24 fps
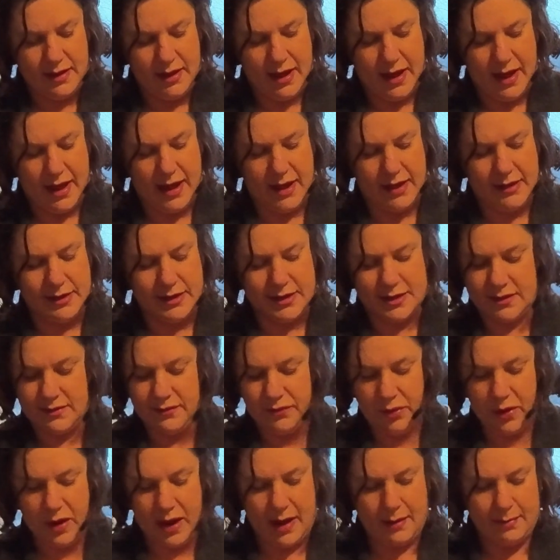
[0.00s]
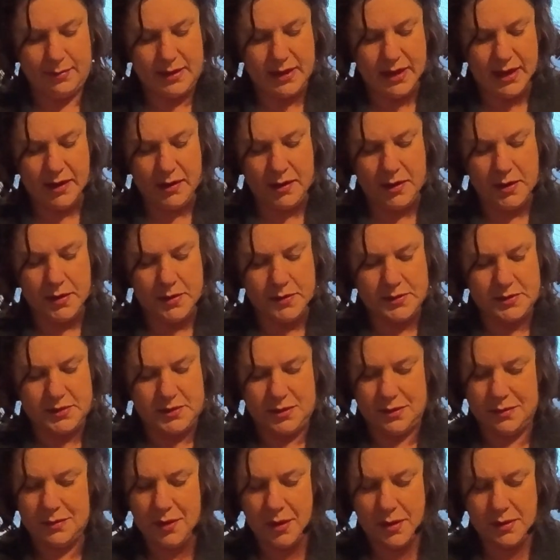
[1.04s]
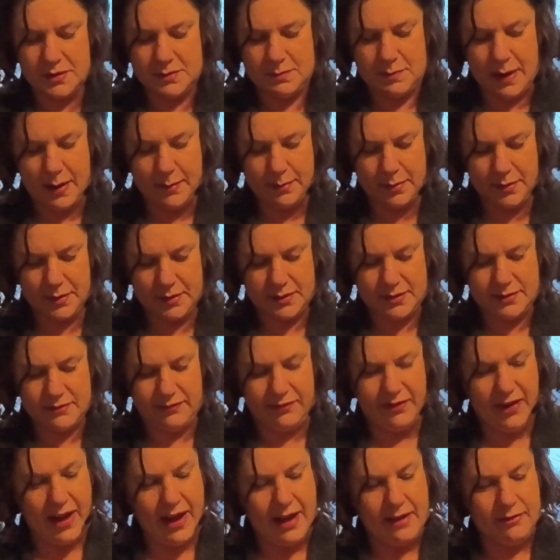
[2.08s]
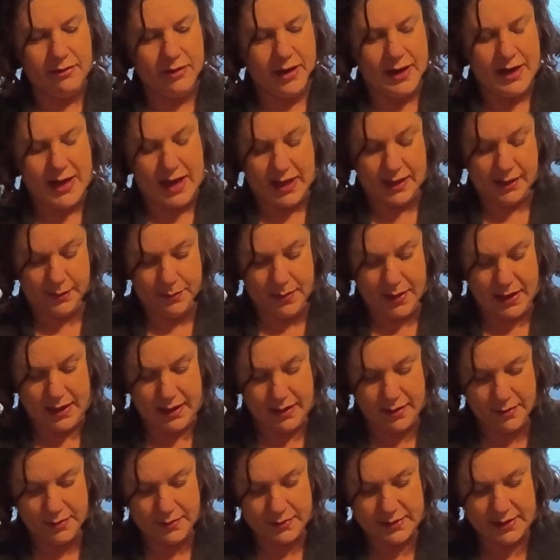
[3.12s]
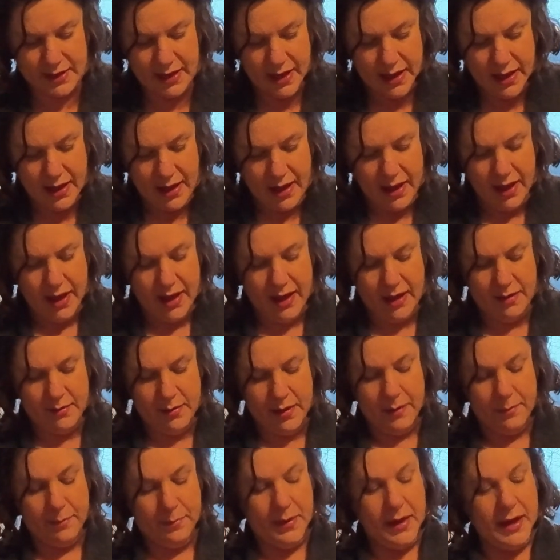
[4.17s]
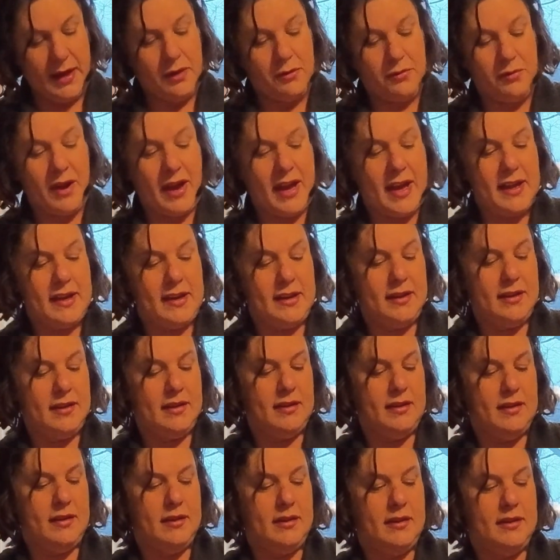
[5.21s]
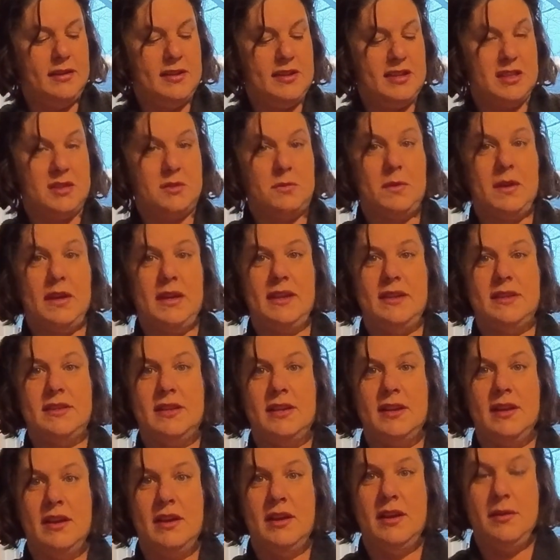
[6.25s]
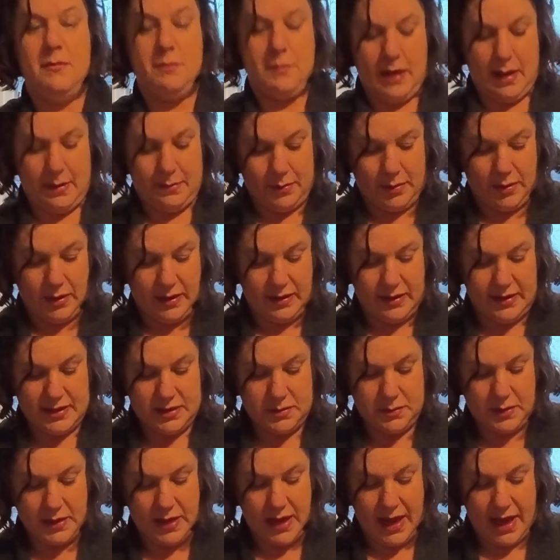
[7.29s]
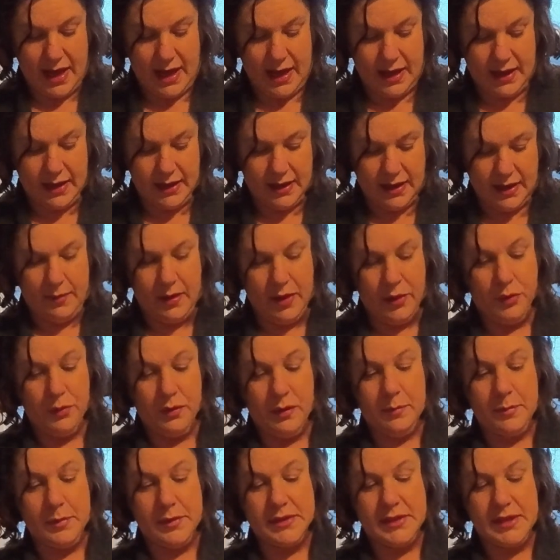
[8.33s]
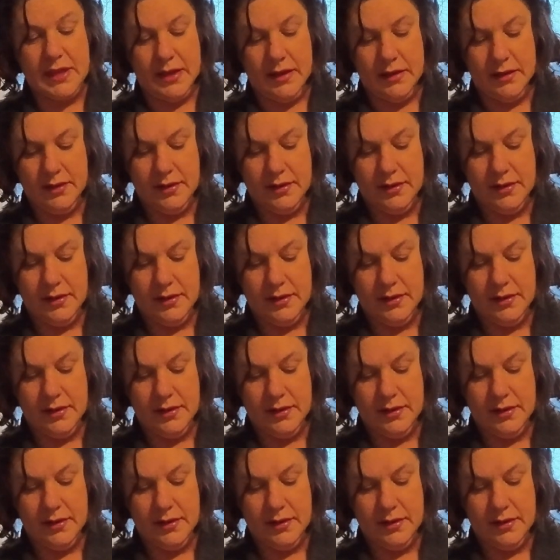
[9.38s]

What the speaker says: had just 4 habaneros, 2 ghost peppers, 5 red jalapenos, a big red sweet pepper. And this one had a 3%